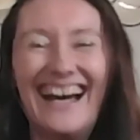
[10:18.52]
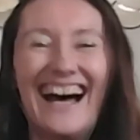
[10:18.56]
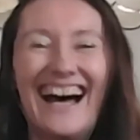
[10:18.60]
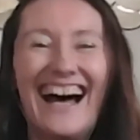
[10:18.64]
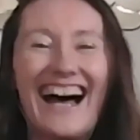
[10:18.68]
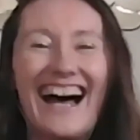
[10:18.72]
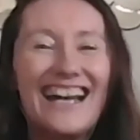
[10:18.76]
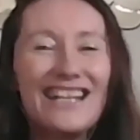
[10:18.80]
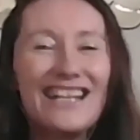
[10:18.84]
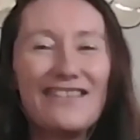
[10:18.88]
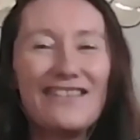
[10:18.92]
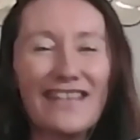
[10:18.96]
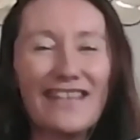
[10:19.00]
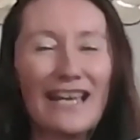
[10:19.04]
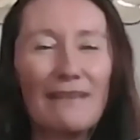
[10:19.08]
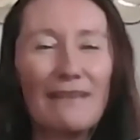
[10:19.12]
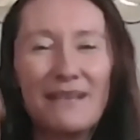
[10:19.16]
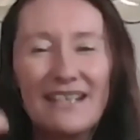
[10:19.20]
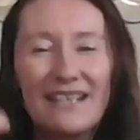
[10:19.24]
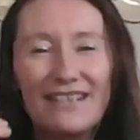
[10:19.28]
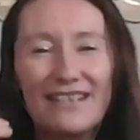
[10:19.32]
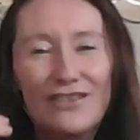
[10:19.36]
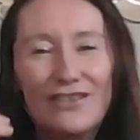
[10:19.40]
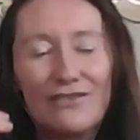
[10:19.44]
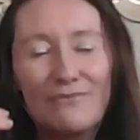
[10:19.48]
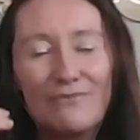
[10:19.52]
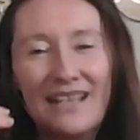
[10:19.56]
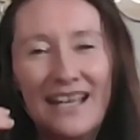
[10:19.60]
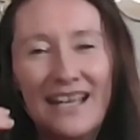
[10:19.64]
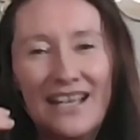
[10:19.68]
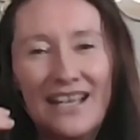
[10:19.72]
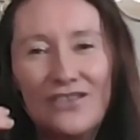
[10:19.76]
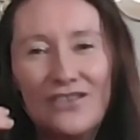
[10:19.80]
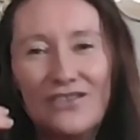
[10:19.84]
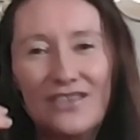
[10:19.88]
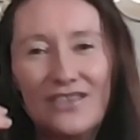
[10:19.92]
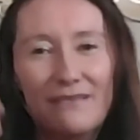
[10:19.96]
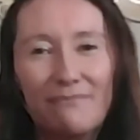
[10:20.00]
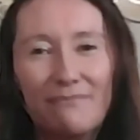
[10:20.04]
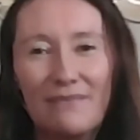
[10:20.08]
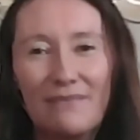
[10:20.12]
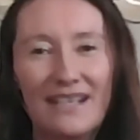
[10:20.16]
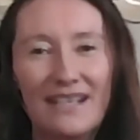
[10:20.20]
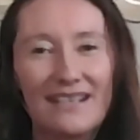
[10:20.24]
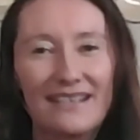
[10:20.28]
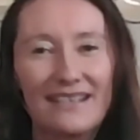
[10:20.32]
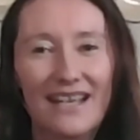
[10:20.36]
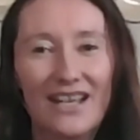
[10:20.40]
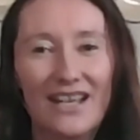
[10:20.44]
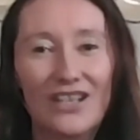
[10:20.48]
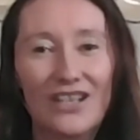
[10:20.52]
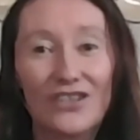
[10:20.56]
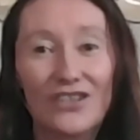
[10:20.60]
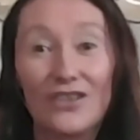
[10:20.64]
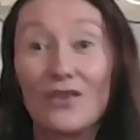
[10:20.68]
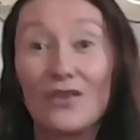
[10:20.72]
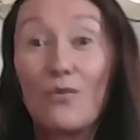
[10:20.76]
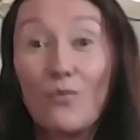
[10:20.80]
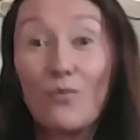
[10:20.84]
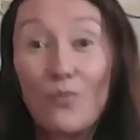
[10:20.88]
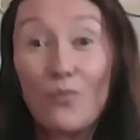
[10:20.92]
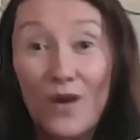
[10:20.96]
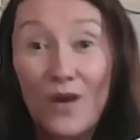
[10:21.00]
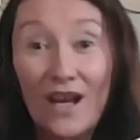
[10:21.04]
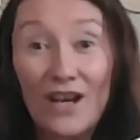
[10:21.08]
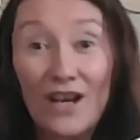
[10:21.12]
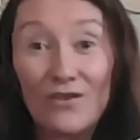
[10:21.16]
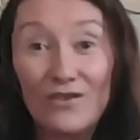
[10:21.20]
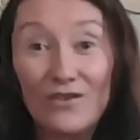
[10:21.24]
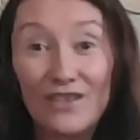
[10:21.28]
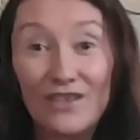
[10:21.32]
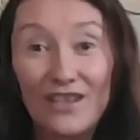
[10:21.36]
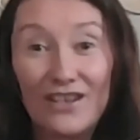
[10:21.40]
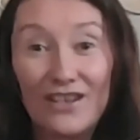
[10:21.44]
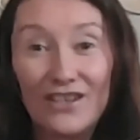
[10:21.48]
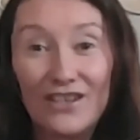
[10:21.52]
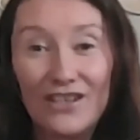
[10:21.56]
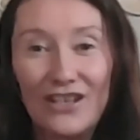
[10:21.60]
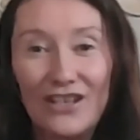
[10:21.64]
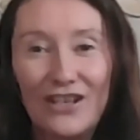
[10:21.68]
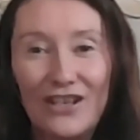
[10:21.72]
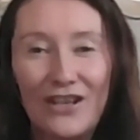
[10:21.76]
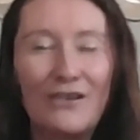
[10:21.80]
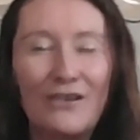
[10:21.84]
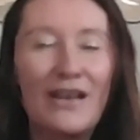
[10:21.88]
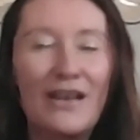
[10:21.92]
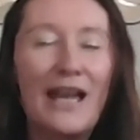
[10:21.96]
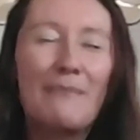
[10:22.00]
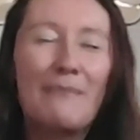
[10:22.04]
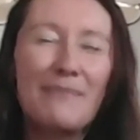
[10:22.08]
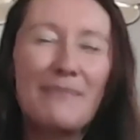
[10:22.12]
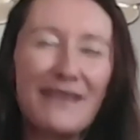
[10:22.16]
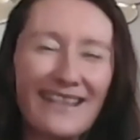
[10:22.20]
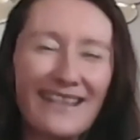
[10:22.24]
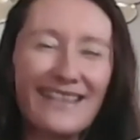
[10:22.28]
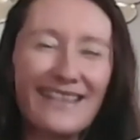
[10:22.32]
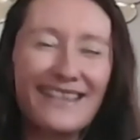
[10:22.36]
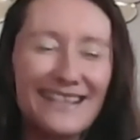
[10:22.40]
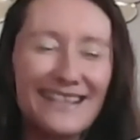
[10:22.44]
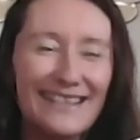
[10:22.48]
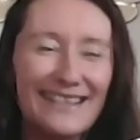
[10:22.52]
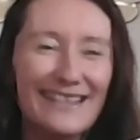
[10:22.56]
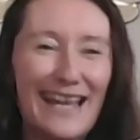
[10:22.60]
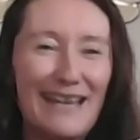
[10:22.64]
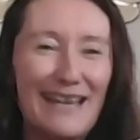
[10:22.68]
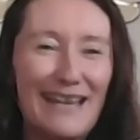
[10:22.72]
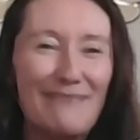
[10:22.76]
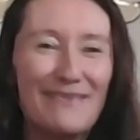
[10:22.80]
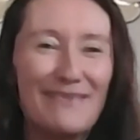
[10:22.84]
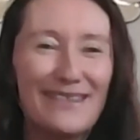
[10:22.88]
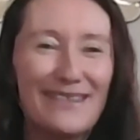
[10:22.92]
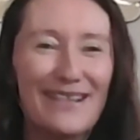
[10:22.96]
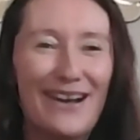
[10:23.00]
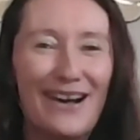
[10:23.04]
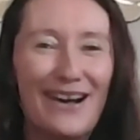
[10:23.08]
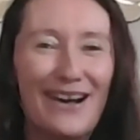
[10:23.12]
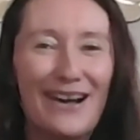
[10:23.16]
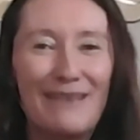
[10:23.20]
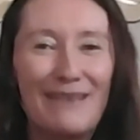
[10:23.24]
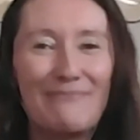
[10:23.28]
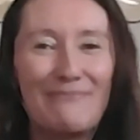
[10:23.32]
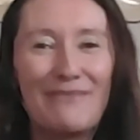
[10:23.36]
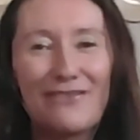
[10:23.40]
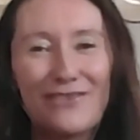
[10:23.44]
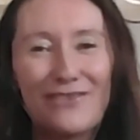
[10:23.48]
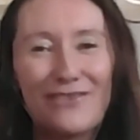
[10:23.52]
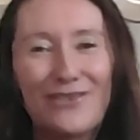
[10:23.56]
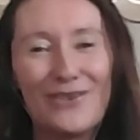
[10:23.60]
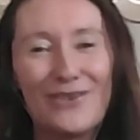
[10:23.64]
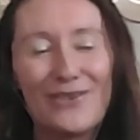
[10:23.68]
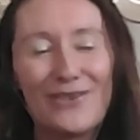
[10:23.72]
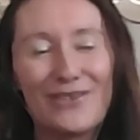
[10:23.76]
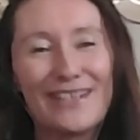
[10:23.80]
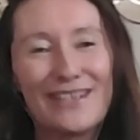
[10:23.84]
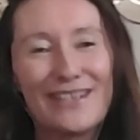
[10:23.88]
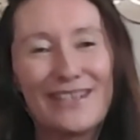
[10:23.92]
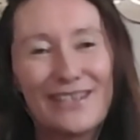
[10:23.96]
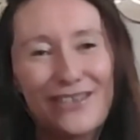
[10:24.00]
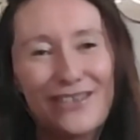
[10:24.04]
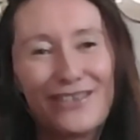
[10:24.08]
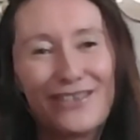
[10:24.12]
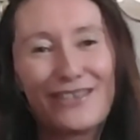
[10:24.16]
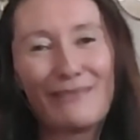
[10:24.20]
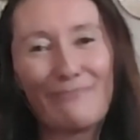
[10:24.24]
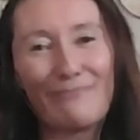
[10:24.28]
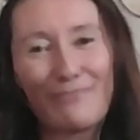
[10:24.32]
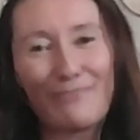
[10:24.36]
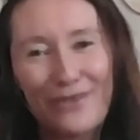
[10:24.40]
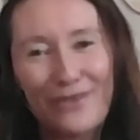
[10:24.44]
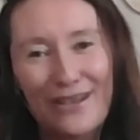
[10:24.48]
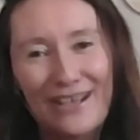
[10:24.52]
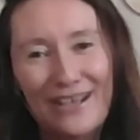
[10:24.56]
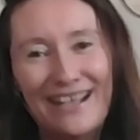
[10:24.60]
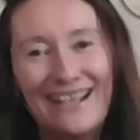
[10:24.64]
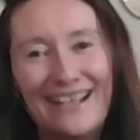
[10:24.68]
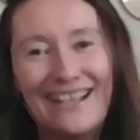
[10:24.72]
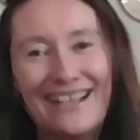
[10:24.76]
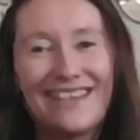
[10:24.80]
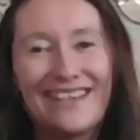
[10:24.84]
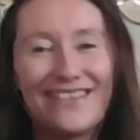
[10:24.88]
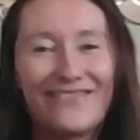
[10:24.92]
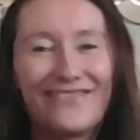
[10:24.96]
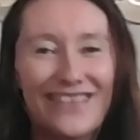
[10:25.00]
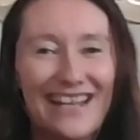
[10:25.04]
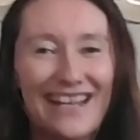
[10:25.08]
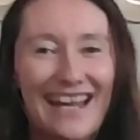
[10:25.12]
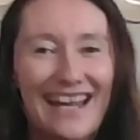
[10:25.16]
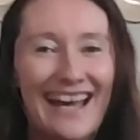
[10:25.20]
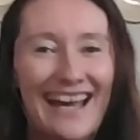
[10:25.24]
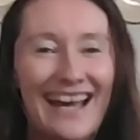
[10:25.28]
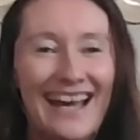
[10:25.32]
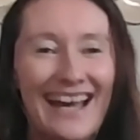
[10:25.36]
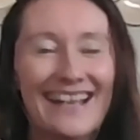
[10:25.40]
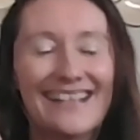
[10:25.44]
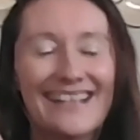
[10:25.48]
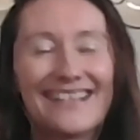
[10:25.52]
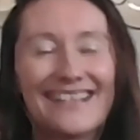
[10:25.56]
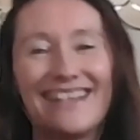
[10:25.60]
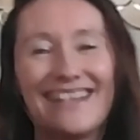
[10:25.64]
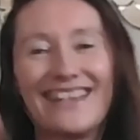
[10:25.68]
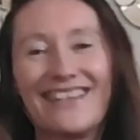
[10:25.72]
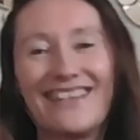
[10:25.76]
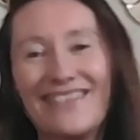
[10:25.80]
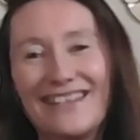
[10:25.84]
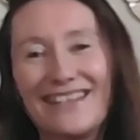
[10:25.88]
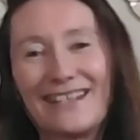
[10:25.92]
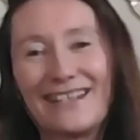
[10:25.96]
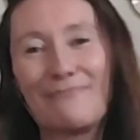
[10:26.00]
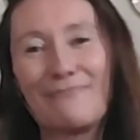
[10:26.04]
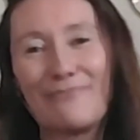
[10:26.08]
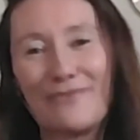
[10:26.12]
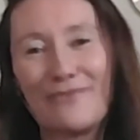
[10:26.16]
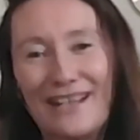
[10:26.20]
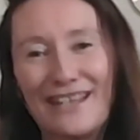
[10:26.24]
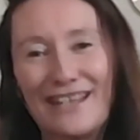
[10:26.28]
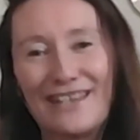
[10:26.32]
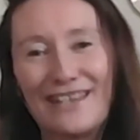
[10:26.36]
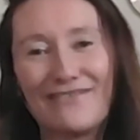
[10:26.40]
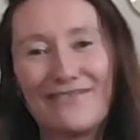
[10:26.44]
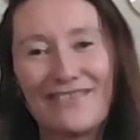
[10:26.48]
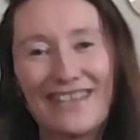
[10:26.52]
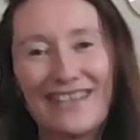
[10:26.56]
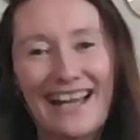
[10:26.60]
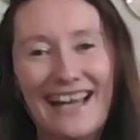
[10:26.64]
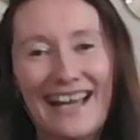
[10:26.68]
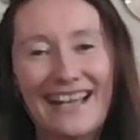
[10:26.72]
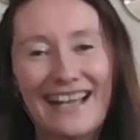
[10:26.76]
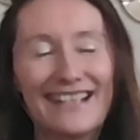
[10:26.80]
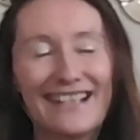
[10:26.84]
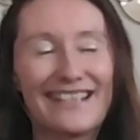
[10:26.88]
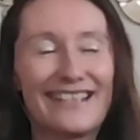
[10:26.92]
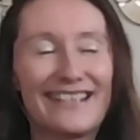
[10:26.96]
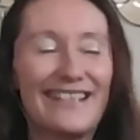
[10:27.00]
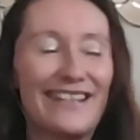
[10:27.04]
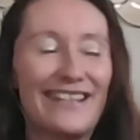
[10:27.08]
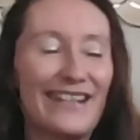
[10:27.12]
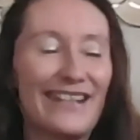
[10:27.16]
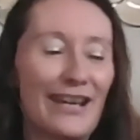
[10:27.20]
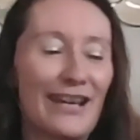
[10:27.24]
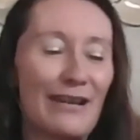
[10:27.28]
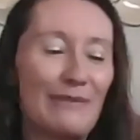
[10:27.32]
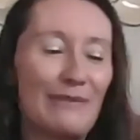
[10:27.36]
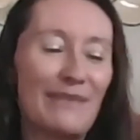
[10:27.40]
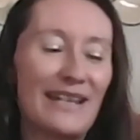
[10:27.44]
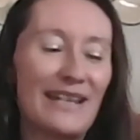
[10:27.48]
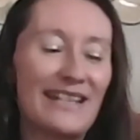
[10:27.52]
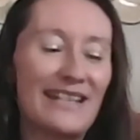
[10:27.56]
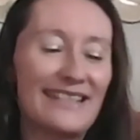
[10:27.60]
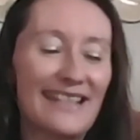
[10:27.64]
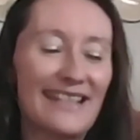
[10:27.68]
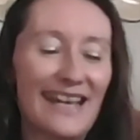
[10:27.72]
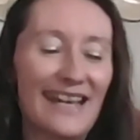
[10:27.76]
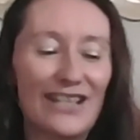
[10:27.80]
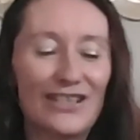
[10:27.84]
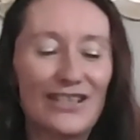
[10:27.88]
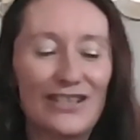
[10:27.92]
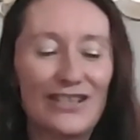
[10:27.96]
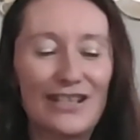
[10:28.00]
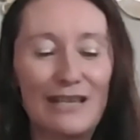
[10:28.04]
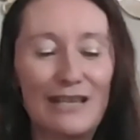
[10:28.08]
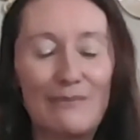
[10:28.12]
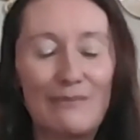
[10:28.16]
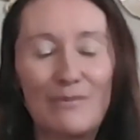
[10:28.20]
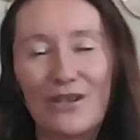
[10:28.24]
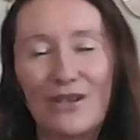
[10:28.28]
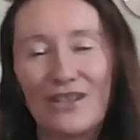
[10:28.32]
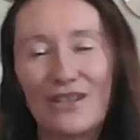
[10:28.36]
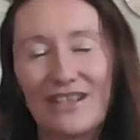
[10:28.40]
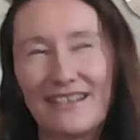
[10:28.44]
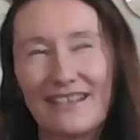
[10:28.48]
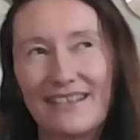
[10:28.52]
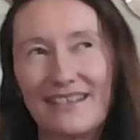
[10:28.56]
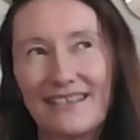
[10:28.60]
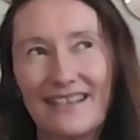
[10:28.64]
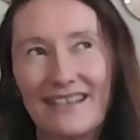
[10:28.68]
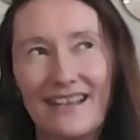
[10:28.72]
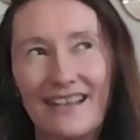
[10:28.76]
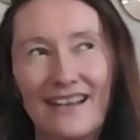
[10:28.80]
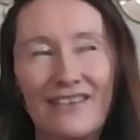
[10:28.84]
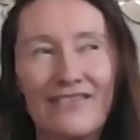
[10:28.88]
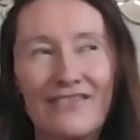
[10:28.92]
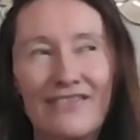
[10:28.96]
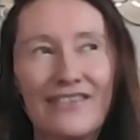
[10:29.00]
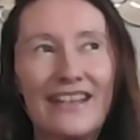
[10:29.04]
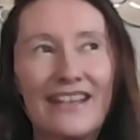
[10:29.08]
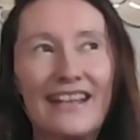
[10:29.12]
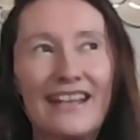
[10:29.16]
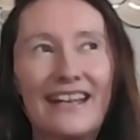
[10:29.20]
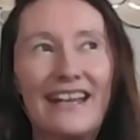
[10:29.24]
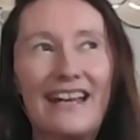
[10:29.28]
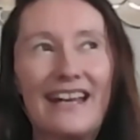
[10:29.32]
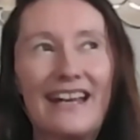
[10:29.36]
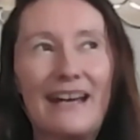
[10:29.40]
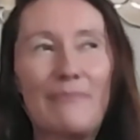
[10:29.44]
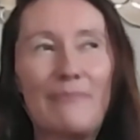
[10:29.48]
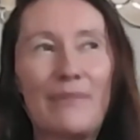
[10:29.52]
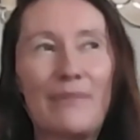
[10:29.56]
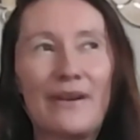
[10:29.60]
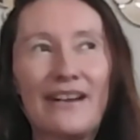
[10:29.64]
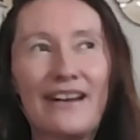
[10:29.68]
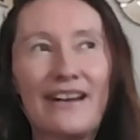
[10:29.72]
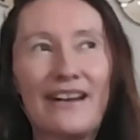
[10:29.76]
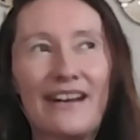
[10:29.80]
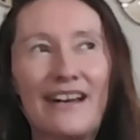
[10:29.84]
And you get messages from the angels in meditation. Well done, you. But at the same time, of course, it's good to breathe and relax. And there is a breathe and relax, you know, meditation in the book and stuff. But